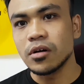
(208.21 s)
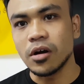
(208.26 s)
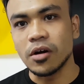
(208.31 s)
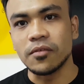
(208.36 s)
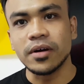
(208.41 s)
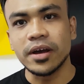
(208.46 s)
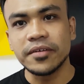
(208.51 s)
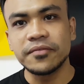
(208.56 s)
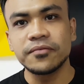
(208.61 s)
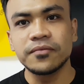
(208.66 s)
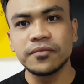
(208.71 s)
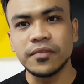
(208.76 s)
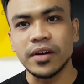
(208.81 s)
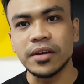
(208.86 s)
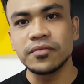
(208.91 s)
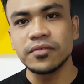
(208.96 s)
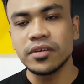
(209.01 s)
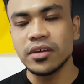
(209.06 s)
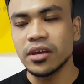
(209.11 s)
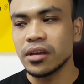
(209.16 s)
Oh,
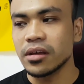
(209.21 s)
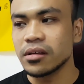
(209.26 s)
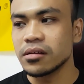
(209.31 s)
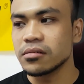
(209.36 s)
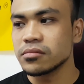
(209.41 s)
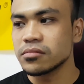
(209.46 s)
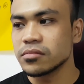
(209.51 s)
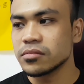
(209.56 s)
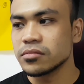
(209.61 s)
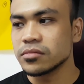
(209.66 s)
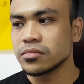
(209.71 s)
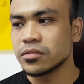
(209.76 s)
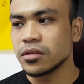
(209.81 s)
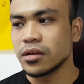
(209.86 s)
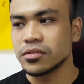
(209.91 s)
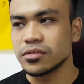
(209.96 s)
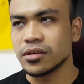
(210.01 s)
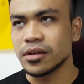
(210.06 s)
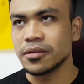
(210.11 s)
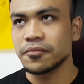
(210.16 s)
5K. Oh,
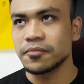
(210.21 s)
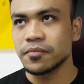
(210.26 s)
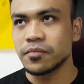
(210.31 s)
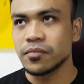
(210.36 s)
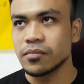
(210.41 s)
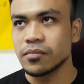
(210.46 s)
that's right.